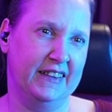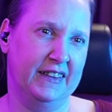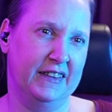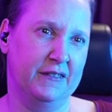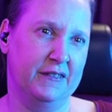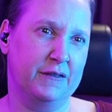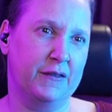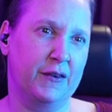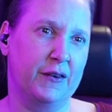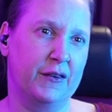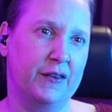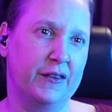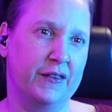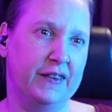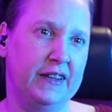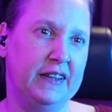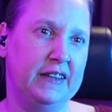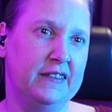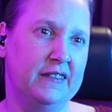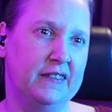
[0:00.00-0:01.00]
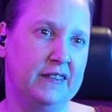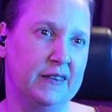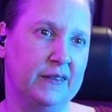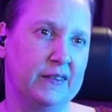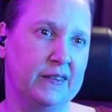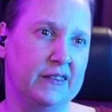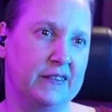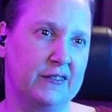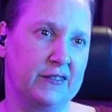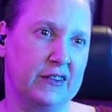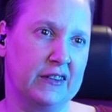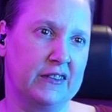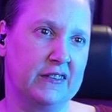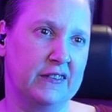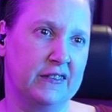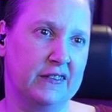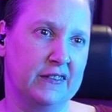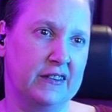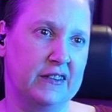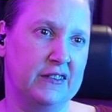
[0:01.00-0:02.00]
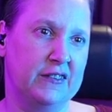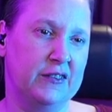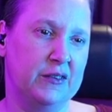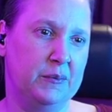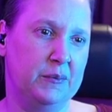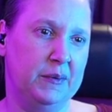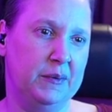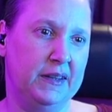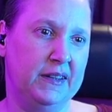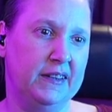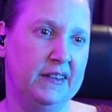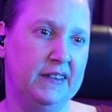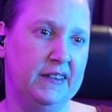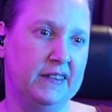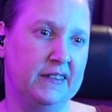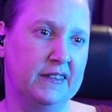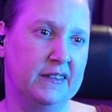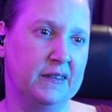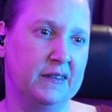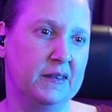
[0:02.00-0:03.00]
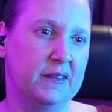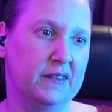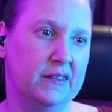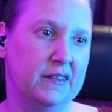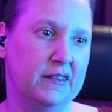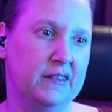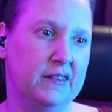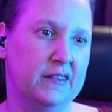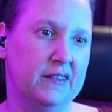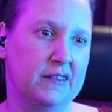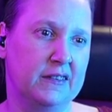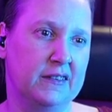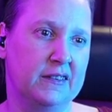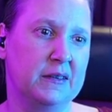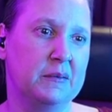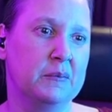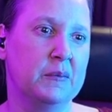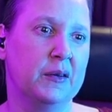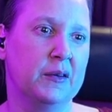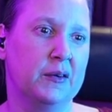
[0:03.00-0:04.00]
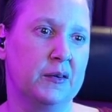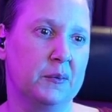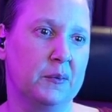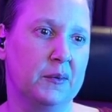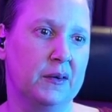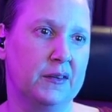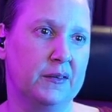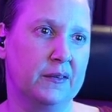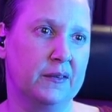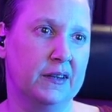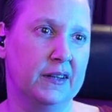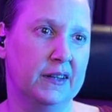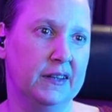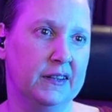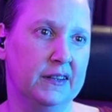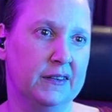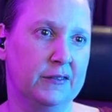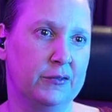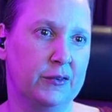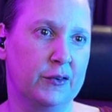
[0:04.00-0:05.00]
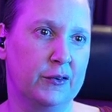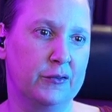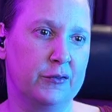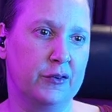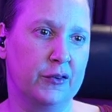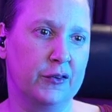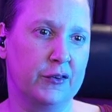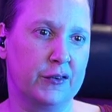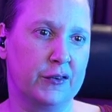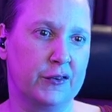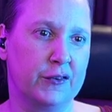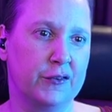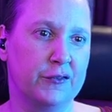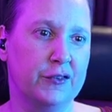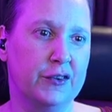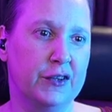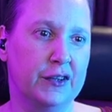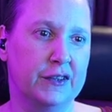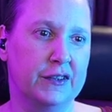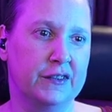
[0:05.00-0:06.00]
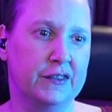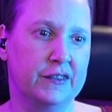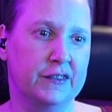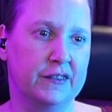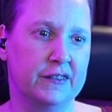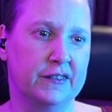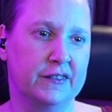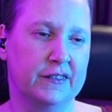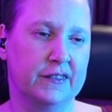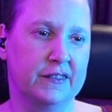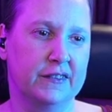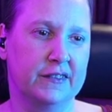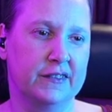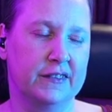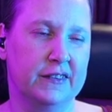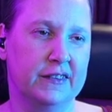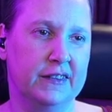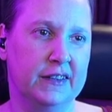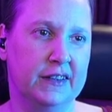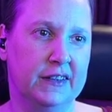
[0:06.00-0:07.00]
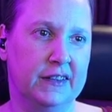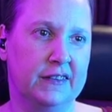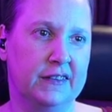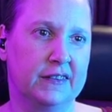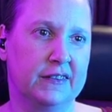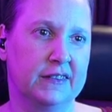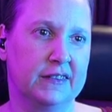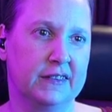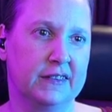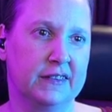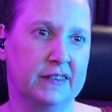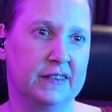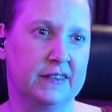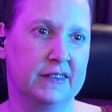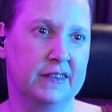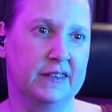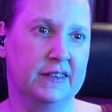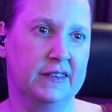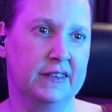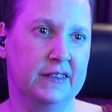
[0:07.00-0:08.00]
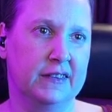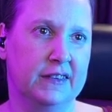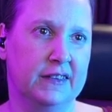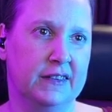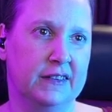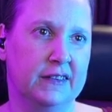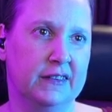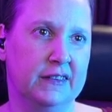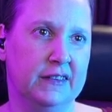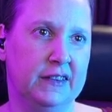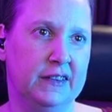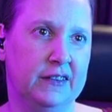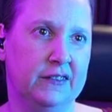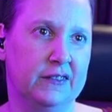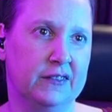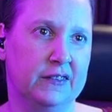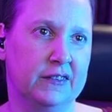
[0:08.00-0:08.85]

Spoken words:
For these two instructions, there should be the similar one, right? For the reverse. Here, leave.